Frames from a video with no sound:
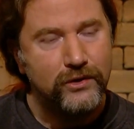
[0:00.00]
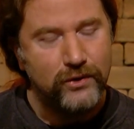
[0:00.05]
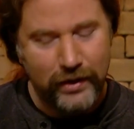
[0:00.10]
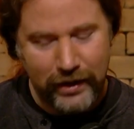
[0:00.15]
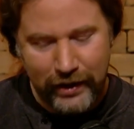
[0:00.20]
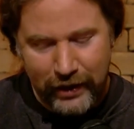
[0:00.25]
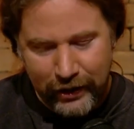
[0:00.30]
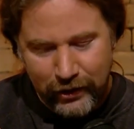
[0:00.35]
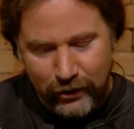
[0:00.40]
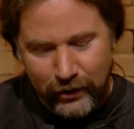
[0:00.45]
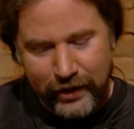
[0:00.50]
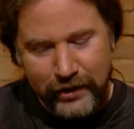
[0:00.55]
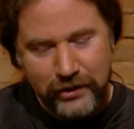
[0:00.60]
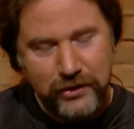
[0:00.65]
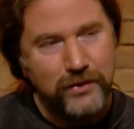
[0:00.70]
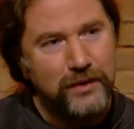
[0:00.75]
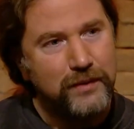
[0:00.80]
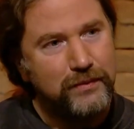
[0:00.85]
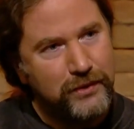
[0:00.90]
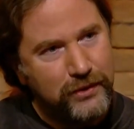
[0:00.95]
So I know I
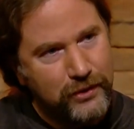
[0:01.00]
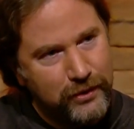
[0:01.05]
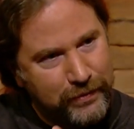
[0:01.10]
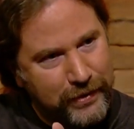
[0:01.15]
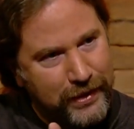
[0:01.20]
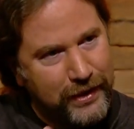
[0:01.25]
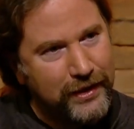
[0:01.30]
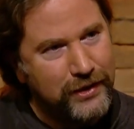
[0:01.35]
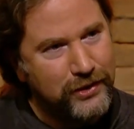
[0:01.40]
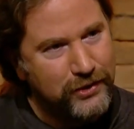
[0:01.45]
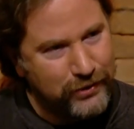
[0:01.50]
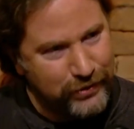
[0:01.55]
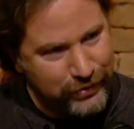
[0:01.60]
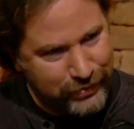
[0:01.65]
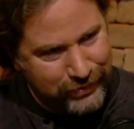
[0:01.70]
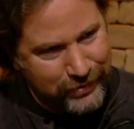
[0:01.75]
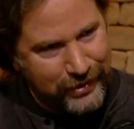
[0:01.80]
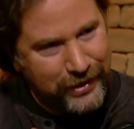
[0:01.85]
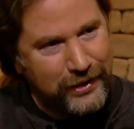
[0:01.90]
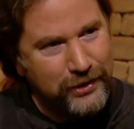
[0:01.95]
interrupted you, but I'll
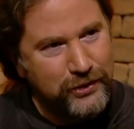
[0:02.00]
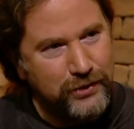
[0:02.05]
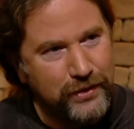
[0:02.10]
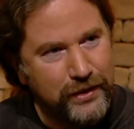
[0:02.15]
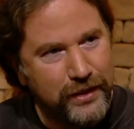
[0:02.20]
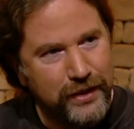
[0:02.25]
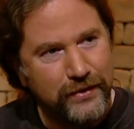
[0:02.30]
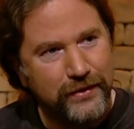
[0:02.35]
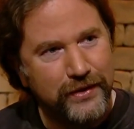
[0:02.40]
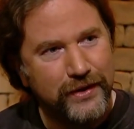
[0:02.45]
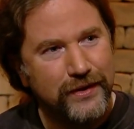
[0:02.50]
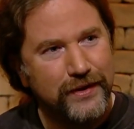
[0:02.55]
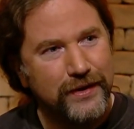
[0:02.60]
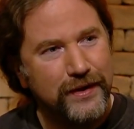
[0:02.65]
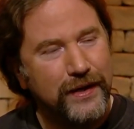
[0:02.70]
let you carry on.